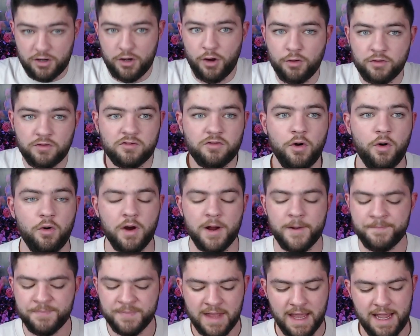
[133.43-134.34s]
score,
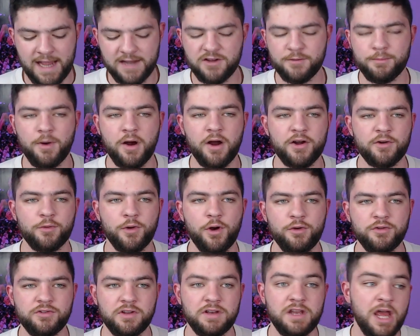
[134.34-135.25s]
and DeMar
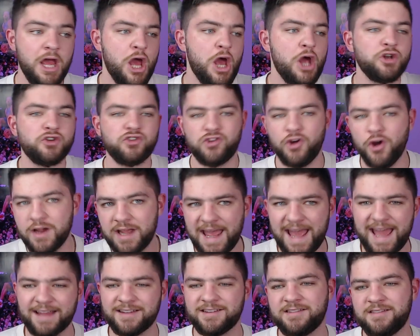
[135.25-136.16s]
DeRozan took
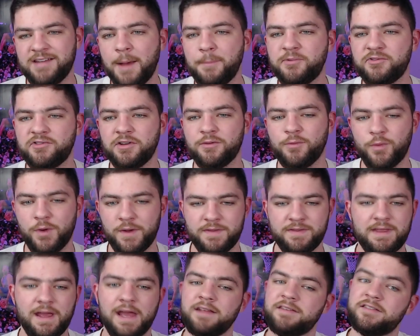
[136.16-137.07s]
exception
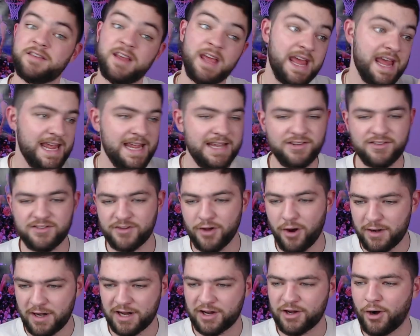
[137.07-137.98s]
with this. He
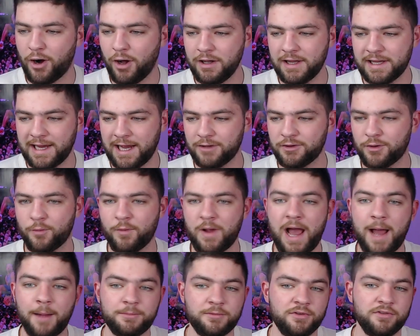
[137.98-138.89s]
started calling out the
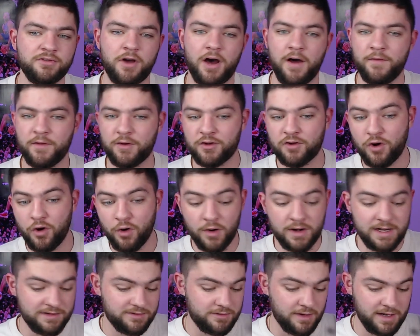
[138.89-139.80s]
Raptors on the court.
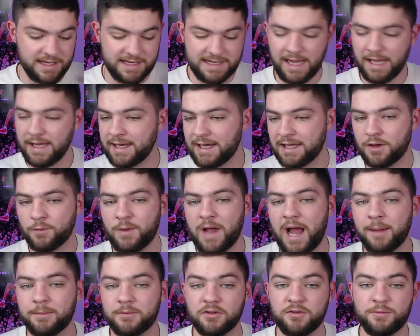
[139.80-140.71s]
He started yelling at the
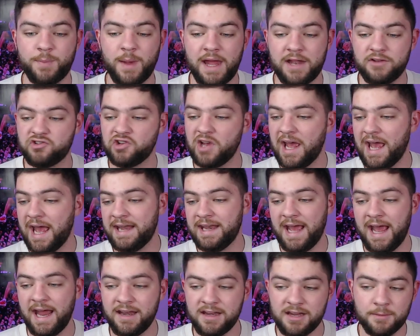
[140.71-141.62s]
Raptors bench and
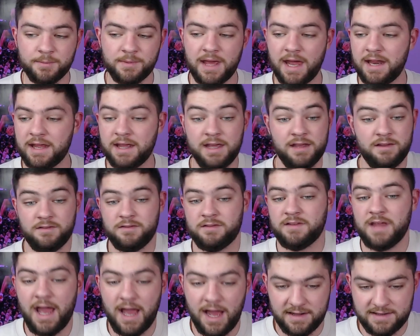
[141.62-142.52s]
ended up getting his
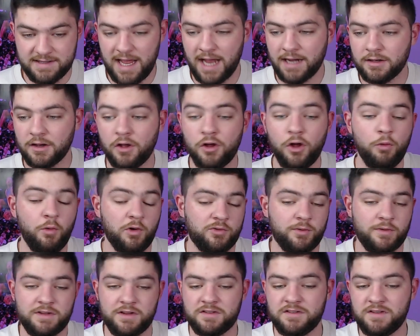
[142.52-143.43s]
technical, which
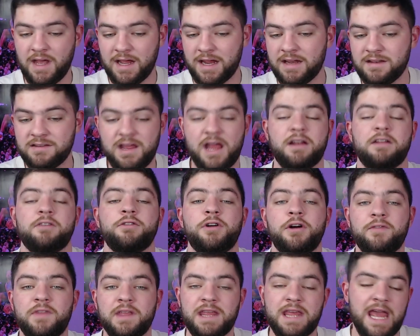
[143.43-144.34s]
was his second technical
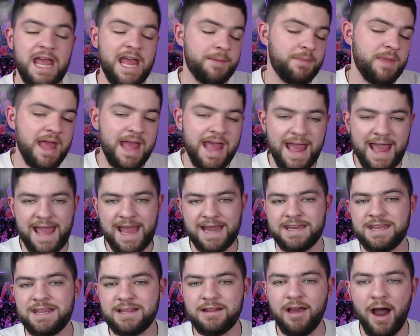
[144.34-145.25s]
of the game, and
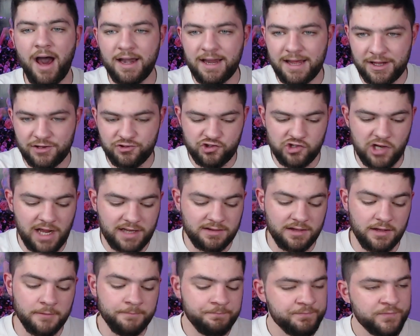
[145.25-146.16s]
he got
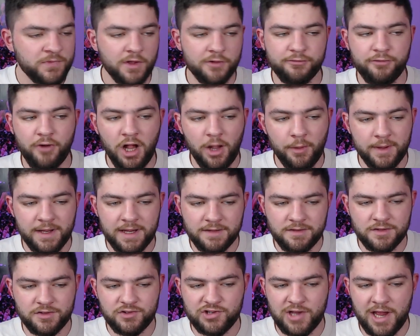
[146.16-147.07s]
ejected. Following his
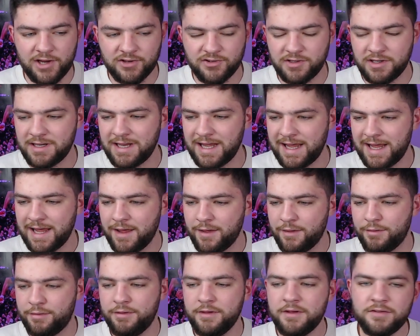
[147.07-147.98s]
ejection,
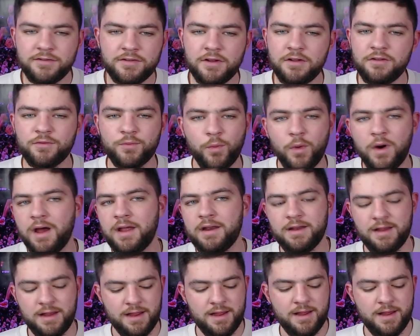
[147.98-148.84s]
this is what